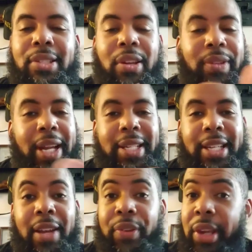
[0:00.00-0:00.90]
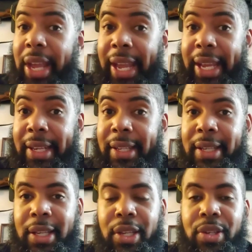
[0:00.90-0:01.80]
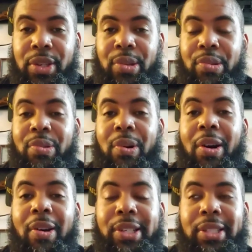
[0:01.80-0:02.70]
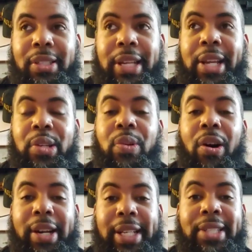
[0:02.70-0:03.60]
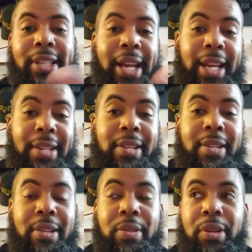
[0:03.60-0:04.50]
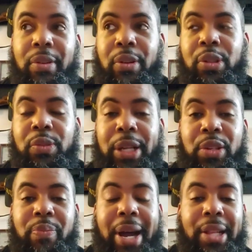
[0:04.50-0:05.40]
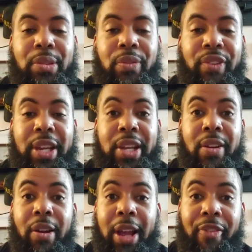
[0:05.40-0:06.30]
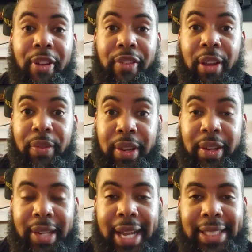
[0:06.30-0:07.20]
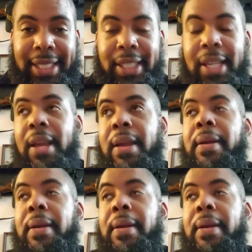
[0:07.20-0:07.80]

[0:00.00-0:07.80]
so the ATF can do they can do audits, and those that you buy through via your FFL, via your license,